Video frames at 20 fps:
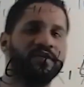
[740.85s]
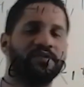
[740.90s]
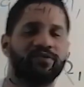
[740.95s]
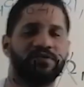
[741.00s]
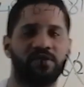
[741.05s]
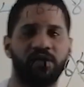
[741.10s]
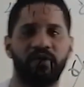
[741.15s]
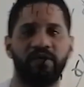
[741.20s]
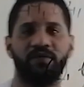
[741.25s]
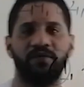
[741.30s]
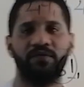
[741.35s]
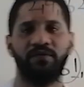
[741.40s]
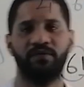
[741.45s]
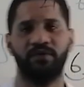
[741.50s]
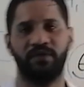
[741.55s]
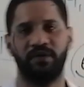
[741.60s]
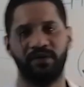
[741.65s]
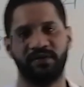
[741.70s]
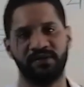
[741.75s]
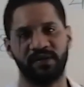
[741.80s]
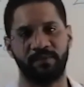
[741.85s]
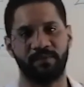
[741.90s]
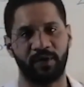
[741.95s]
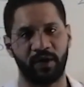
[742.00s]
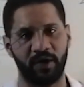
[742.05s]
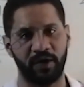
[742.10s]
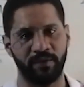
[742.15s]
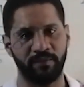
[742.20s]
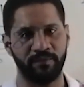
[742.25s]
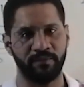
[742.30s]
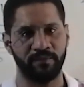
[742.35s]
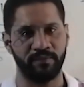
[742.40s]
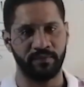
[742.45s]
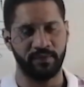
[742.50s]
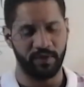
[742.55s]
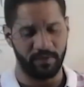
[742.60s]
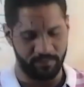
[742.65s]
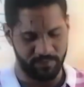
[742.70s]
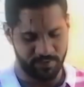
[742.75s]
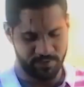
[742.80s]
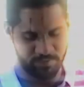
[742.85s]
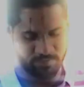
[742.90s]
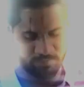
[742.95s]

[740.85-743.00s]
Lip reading: so it's a prime number.